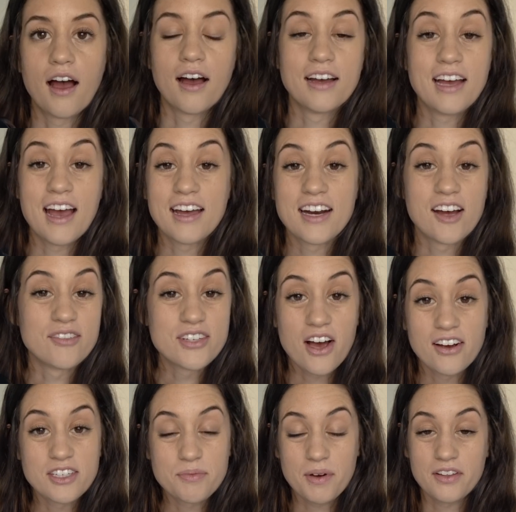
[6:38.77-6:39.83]
Again, I've
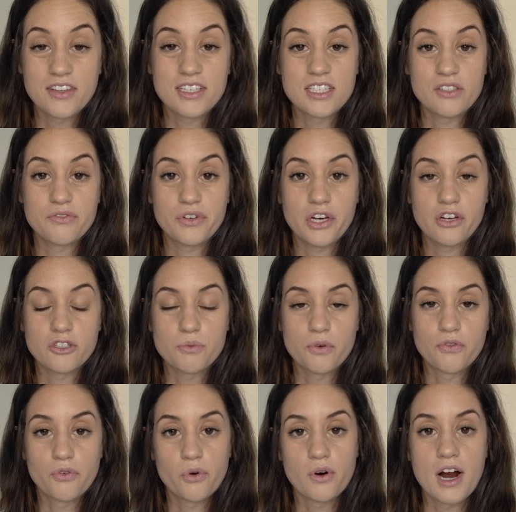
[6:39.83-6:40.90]
talked about this in videos
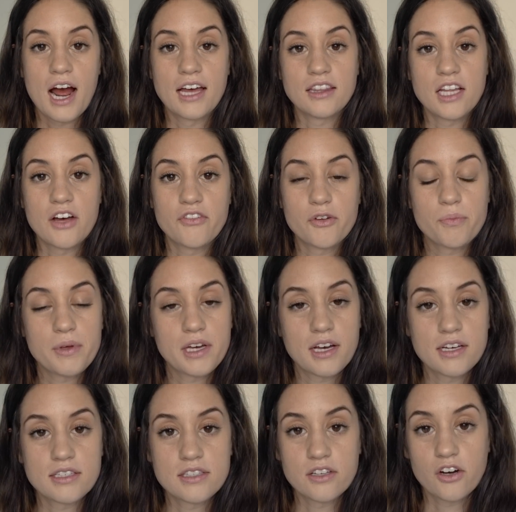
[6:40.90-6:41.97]
before. I love it
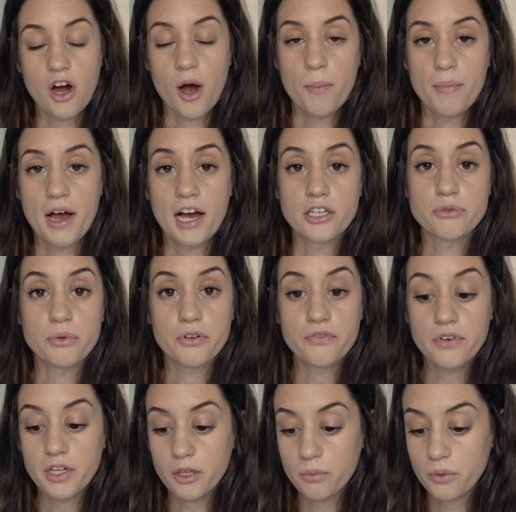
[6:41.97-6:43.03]
because the compact's
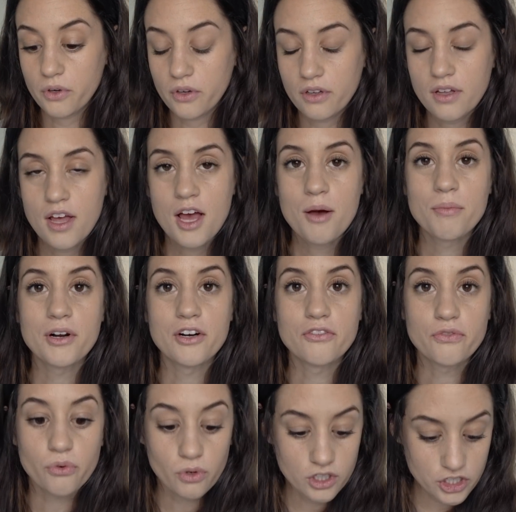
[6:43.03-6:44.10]
refillable, but
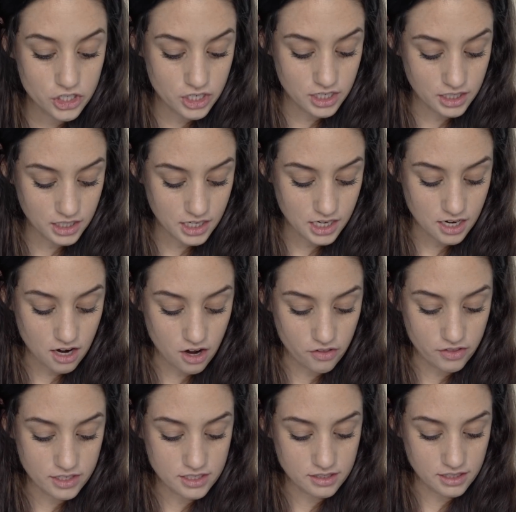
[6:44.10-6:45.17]
unfortunately
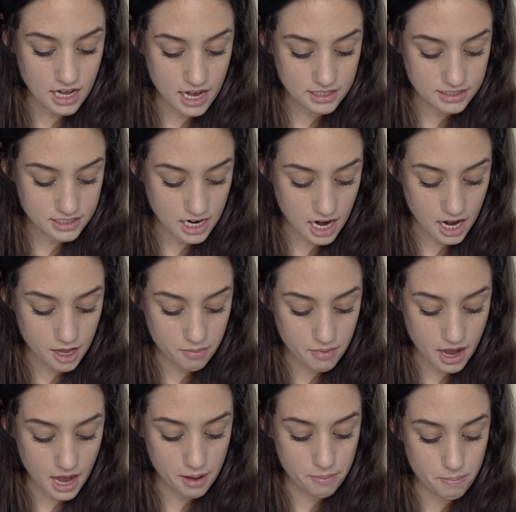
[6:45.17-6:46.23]
on this last time
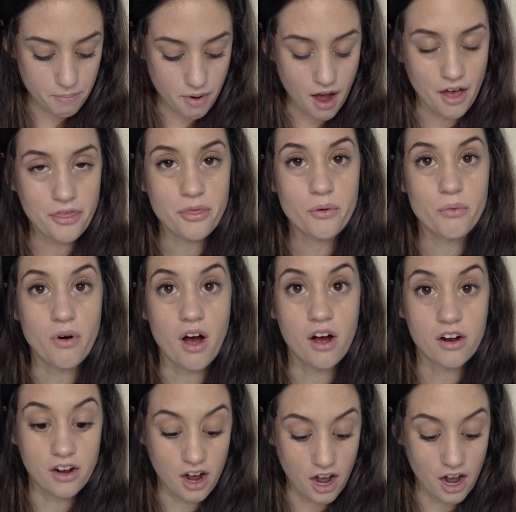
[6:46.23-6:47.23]
I bought the wrong